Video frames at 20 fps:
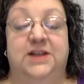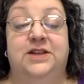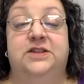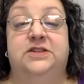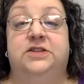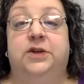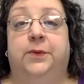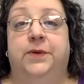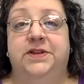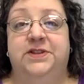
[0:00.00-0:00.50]

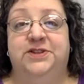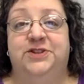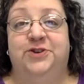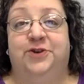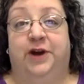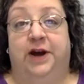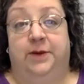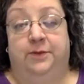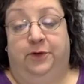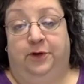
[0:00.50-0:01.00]
So
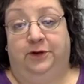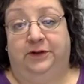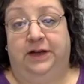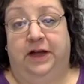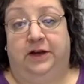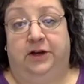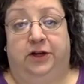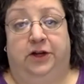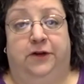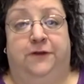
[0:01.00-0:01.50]
Instagram rolled
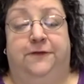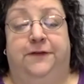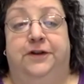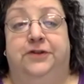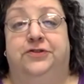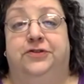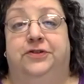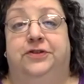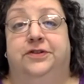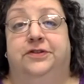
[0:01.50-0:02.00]
out a new
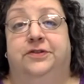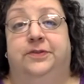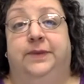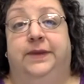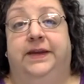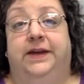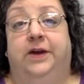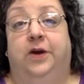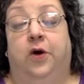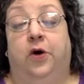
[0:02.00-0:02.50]
feature this
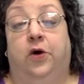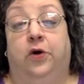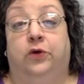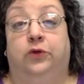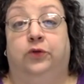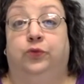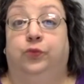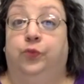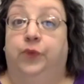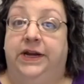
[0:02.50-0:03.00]
week
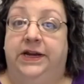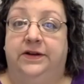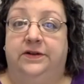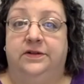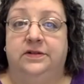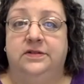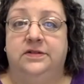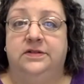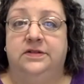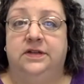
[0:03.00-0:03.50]
called
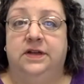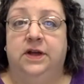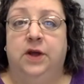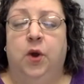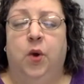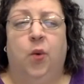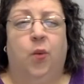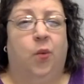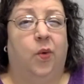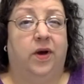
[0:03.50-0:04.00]
Reels.
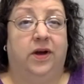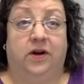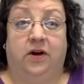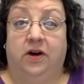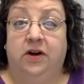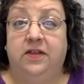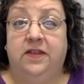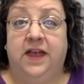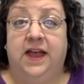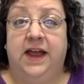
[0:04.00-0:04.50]
What
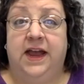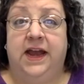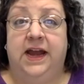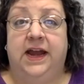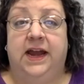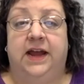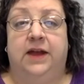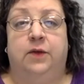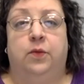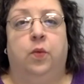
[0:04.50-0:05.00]
are
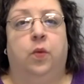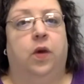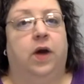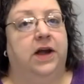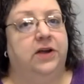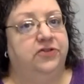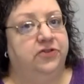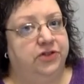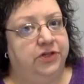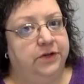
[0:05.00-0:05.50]
they and
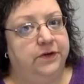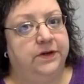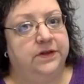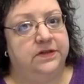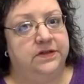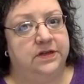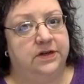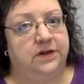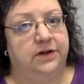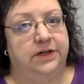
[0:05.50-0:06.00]
why should you
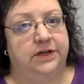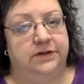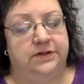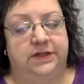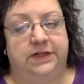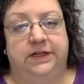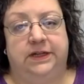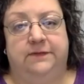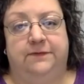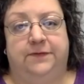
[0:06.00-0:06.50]
consider
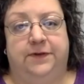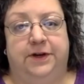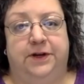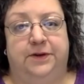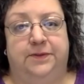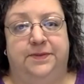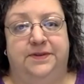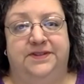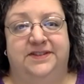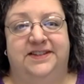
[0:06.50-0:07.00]
using them for
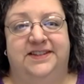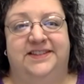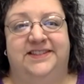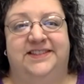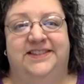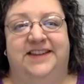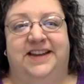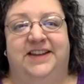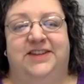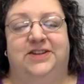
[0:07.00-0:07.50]
your business?
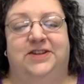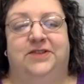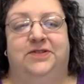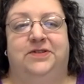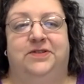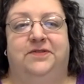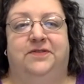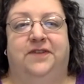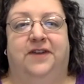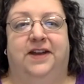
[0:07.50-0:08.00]
Stay
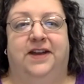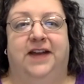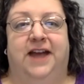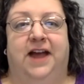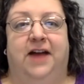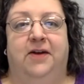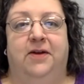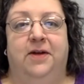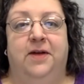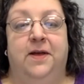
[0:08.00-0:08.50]
tuned to find
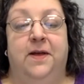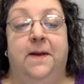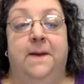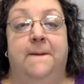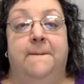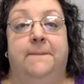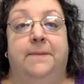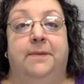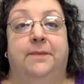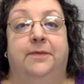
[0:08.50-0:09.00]
out.
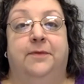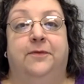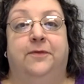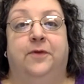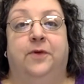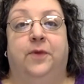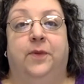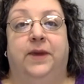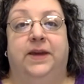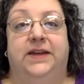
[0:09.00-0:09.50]
But
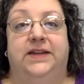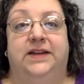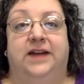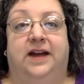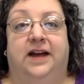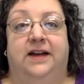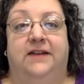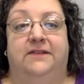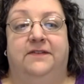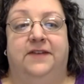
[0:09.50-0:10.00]
before we
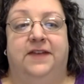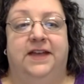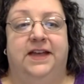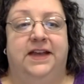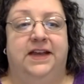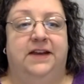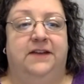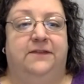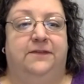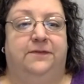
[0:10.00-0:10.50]
dive
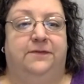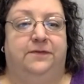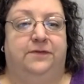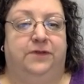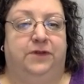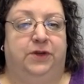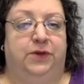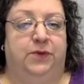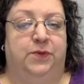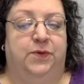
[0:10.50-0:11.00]
in, if
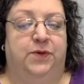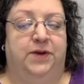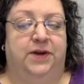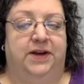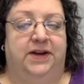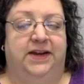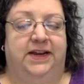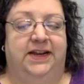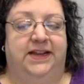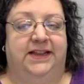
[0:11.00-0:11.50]
you want
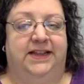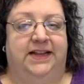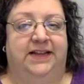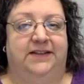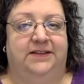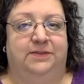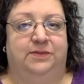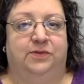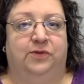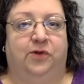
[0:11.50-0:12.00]
to hit that
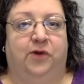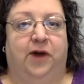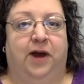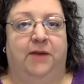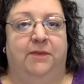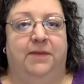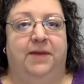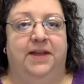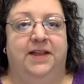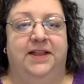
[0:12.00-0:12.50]

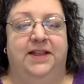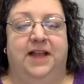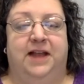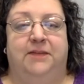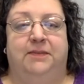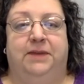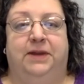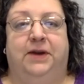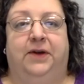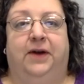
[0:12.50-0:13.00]
subscribe button,
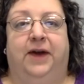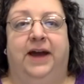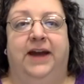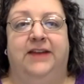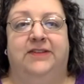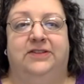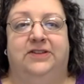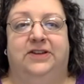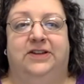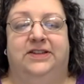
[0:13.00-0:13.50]
that'd be
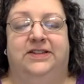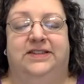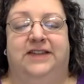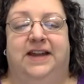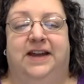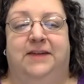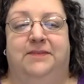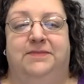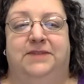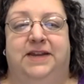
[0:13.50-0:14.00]
great so you can
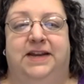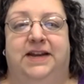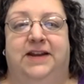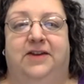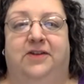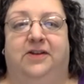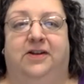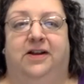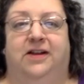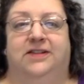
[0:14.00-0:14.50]
stay updated
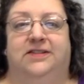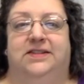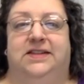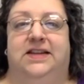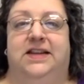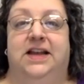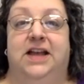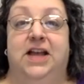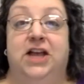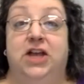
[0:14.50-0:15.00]
on
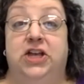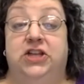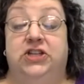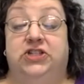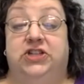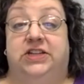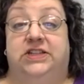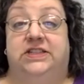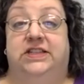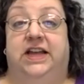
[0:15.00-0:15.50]
content
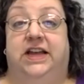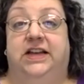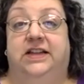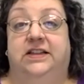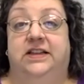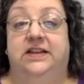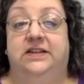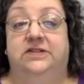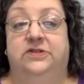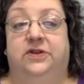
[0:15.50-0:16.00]
just like
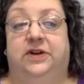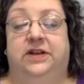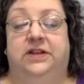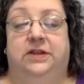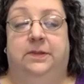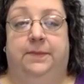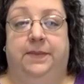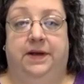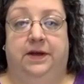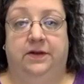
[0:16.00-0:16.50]
this, or hit
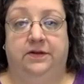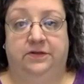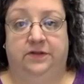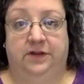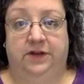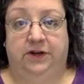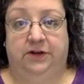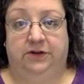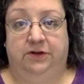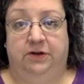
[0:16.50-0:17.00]
the bell so
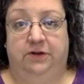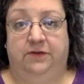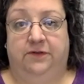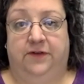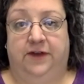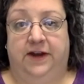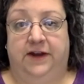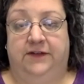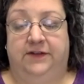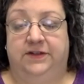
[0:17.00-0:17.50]
that you're
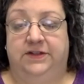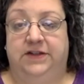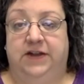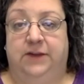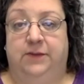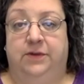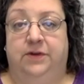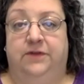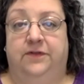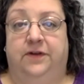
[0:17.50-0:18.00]
notified every
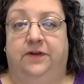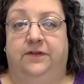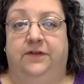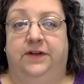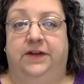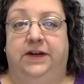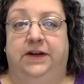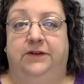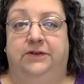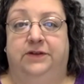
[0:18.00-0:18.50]
time one of our
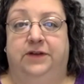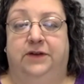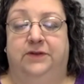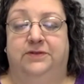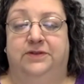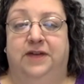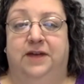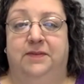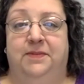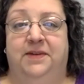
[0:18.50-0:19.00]
videos
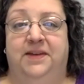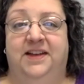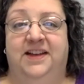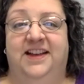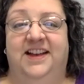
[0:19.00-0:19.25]
goes up.